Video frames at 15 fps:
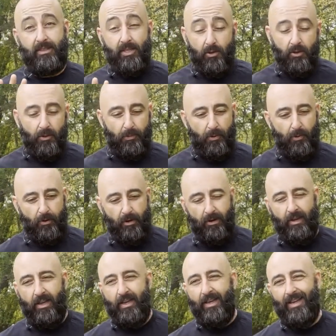to the port
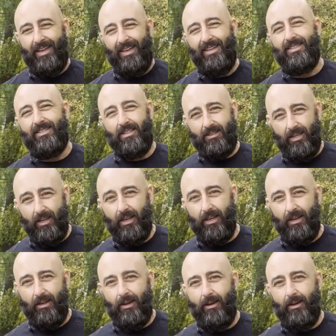is the ticket.